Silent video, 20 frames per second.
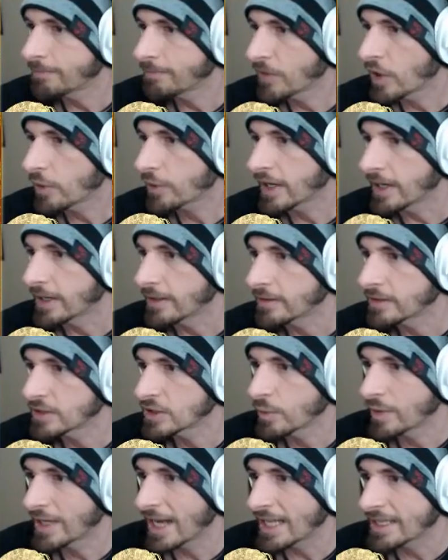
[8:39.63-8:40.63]
okay,
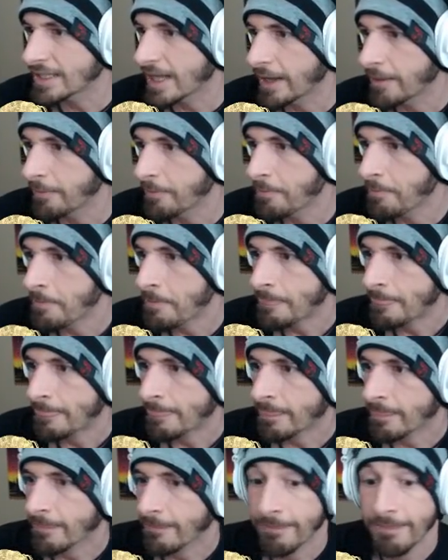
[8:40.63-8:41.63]
so we got that.
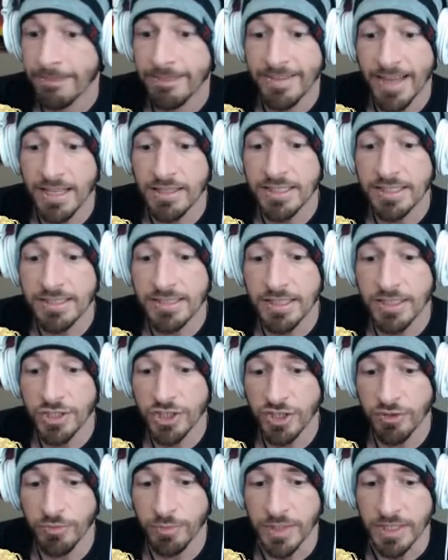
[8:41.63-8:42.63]
Dailies and
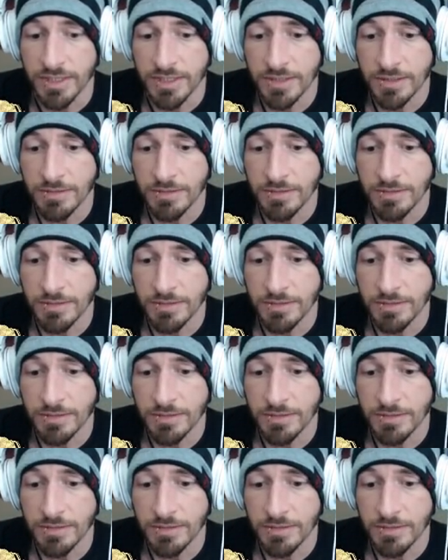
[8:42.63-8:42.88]
achievements